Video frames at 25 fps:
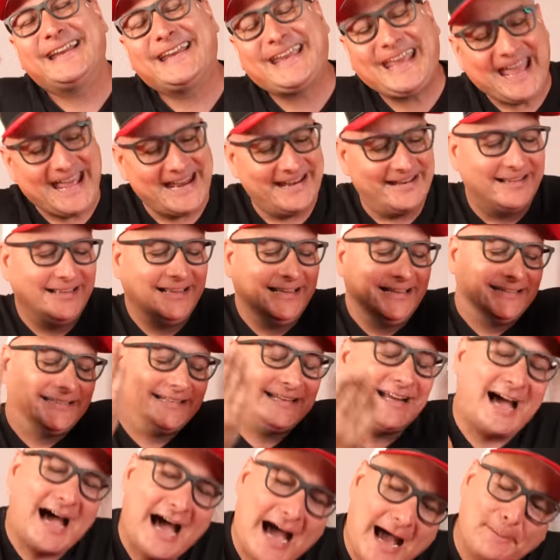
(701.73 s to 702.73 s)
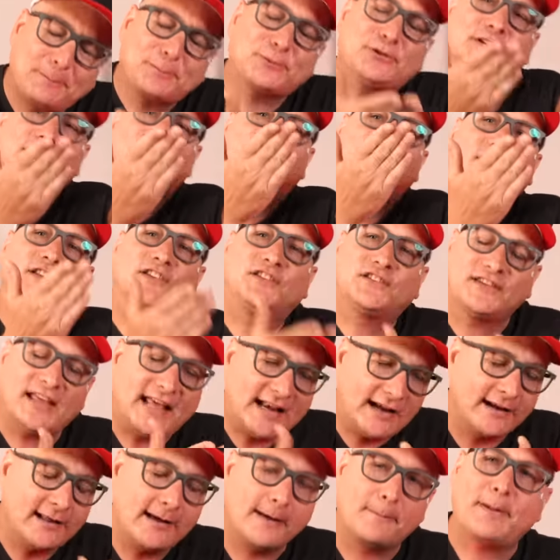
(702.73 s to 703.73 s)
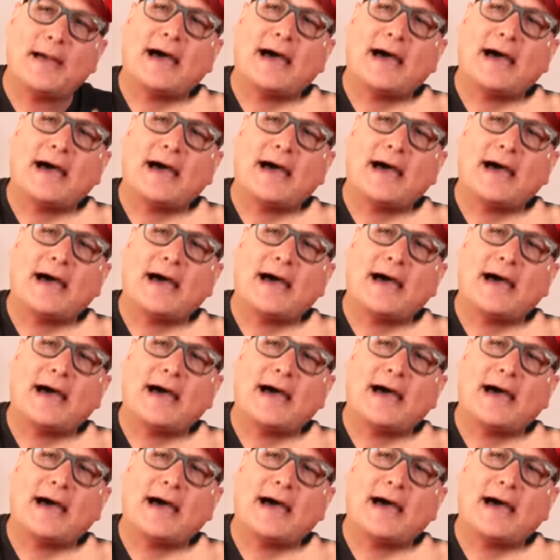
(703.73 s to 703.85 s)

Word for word: Again, the options to set it up